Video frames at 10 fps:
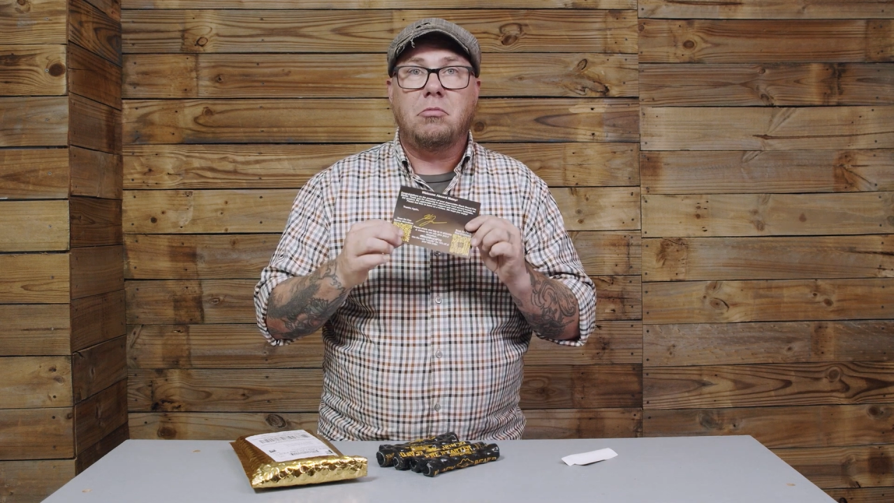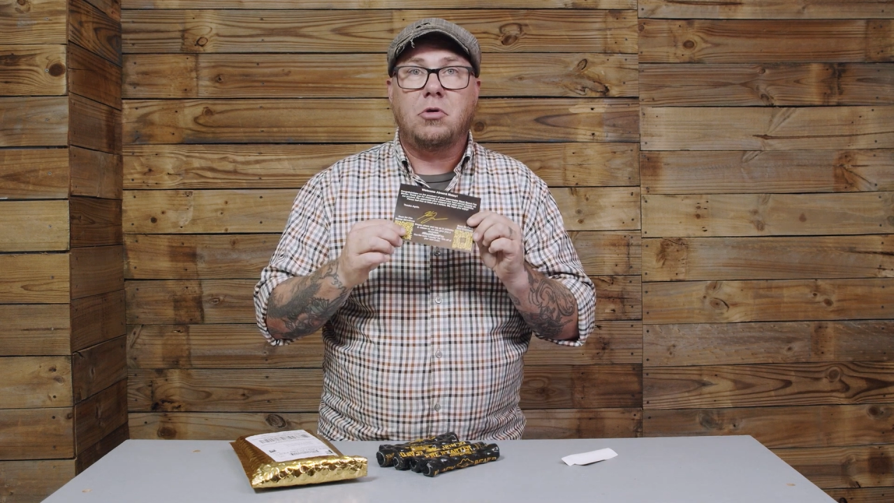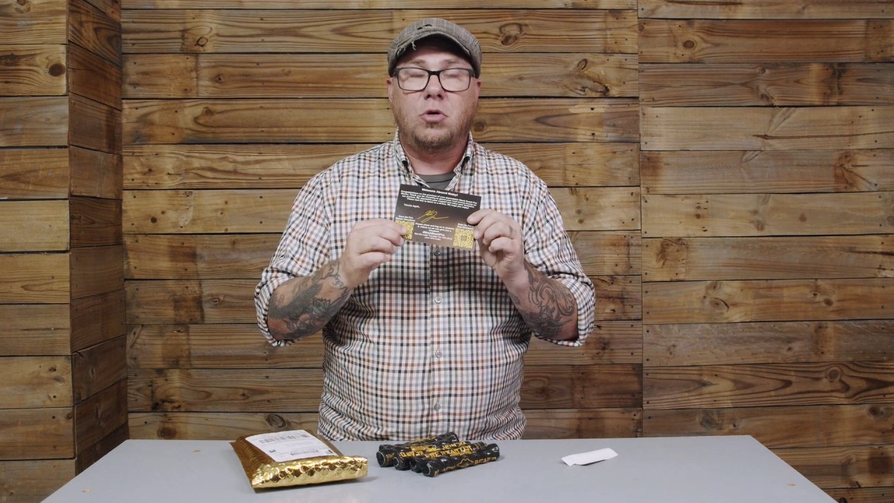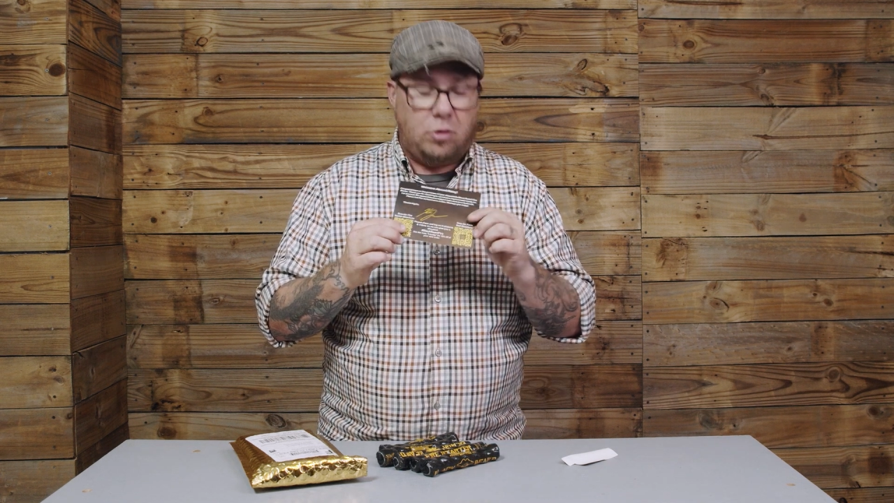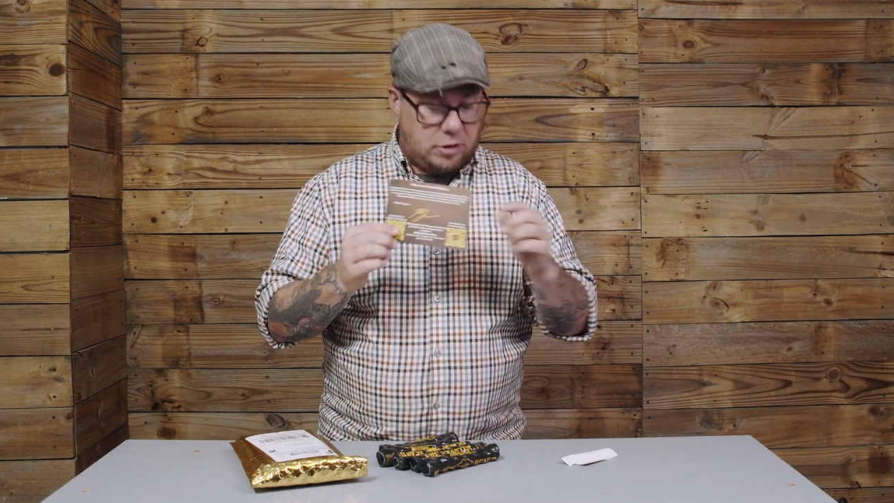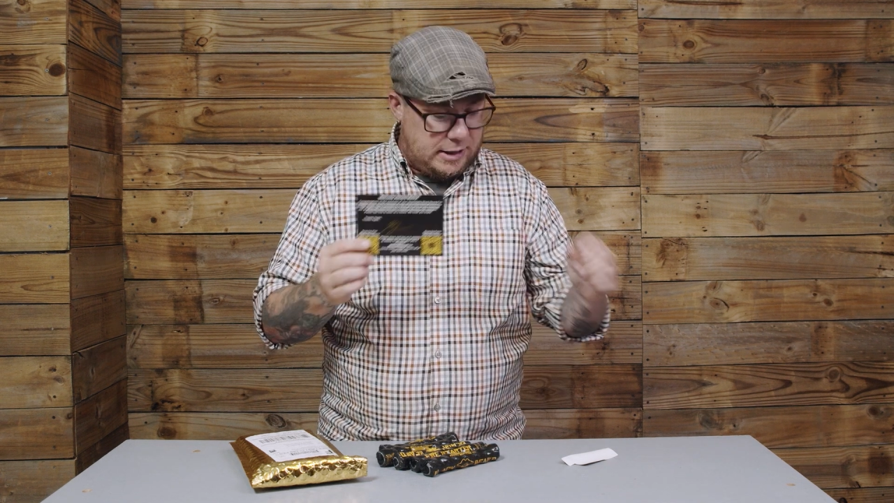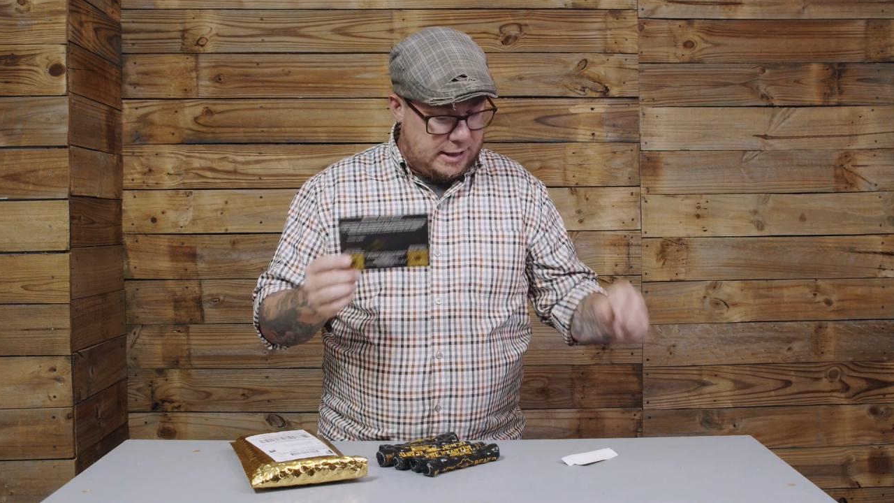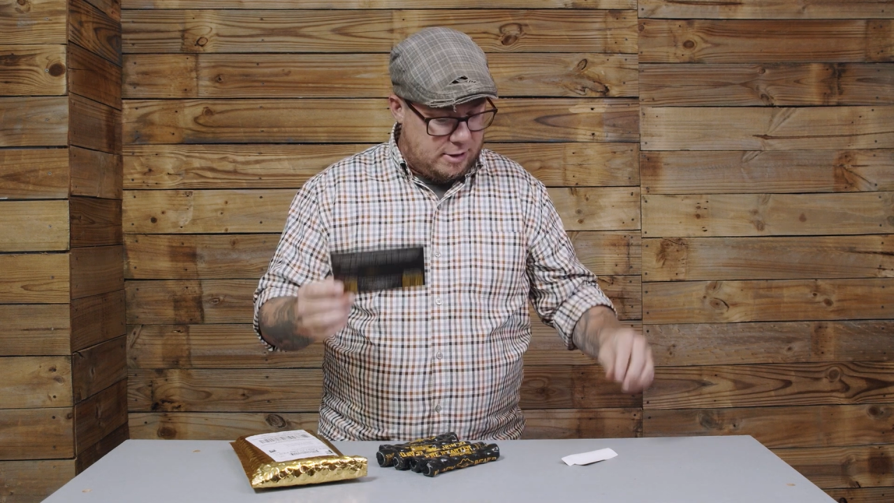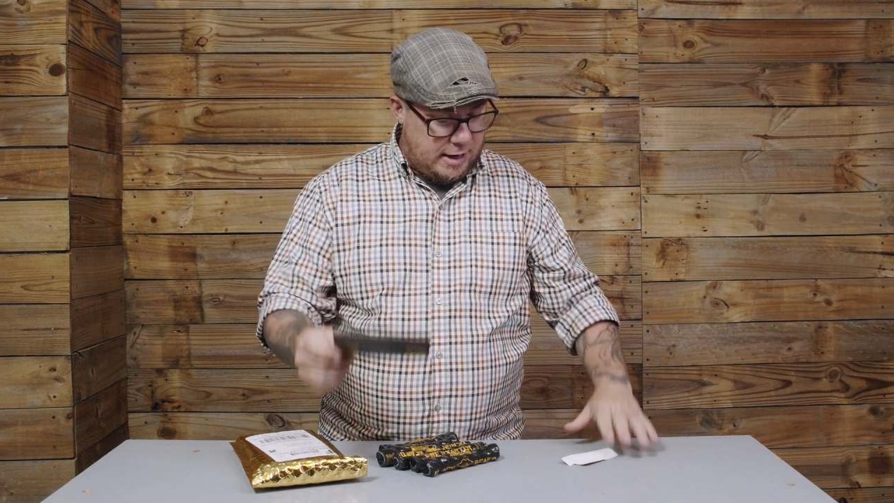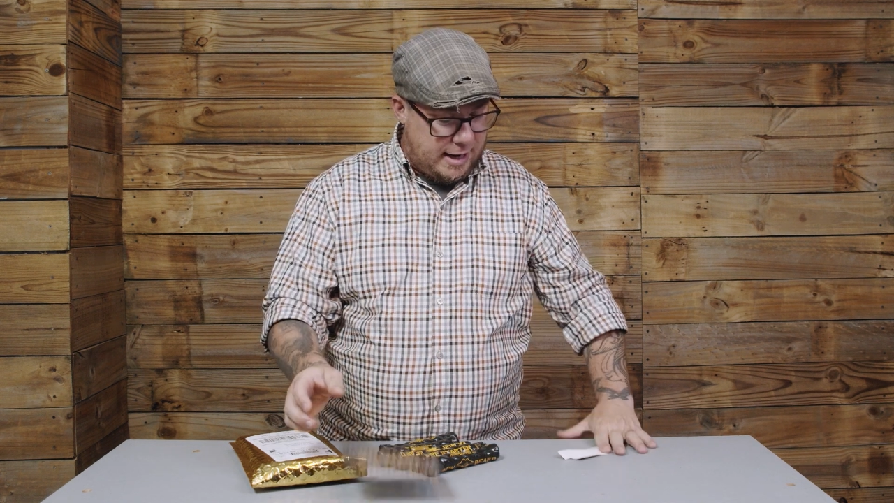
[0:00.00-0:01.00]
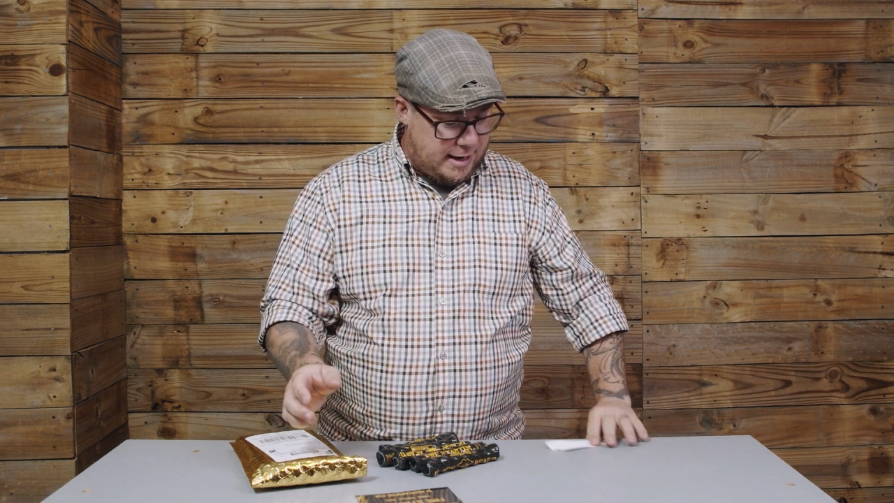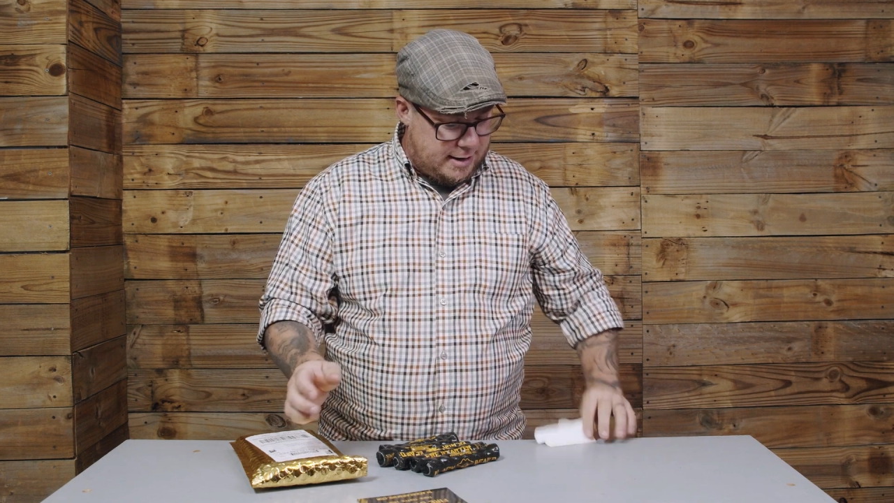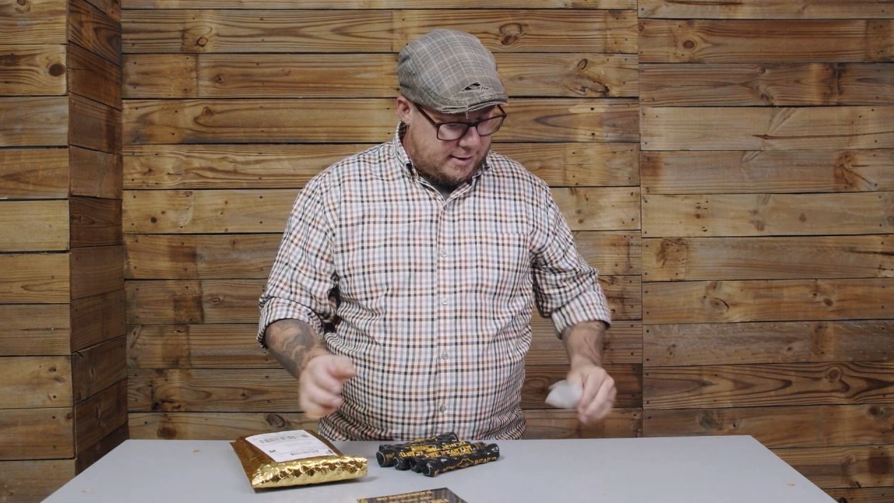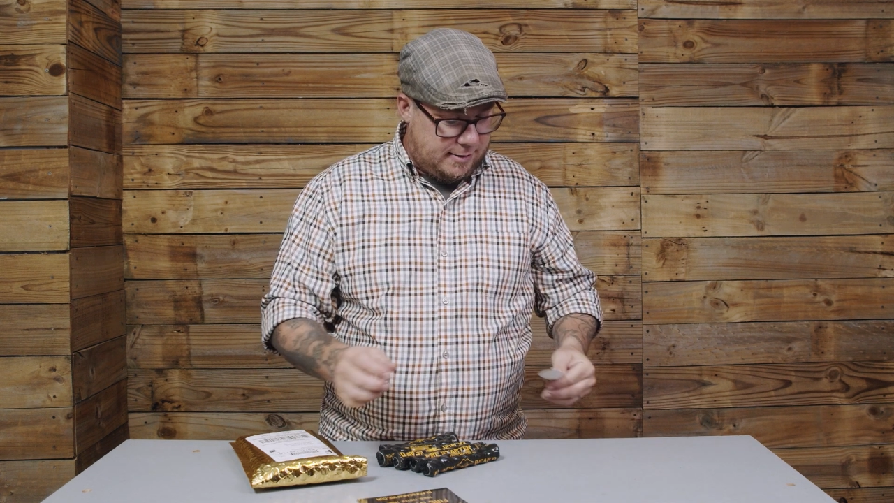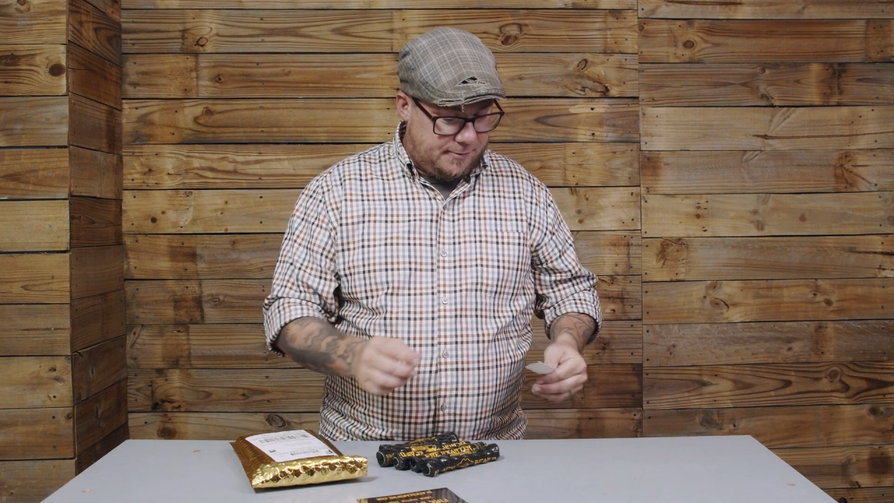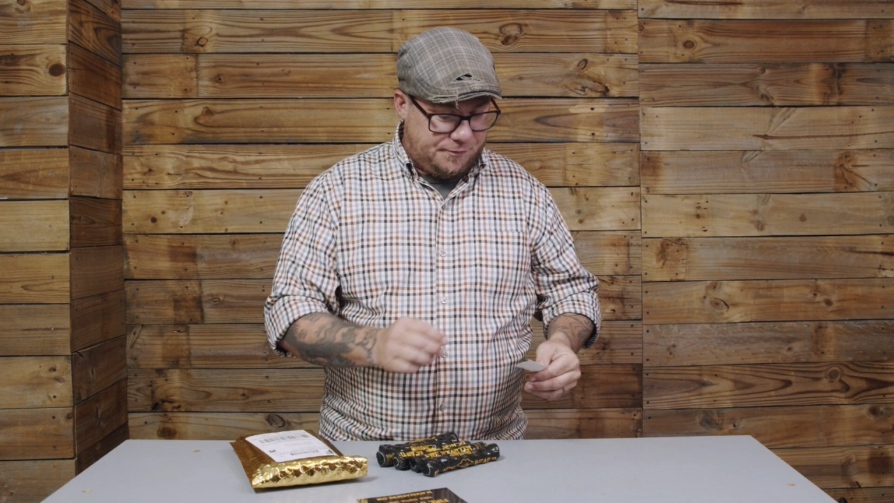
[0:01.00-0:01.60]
Cool thing here, and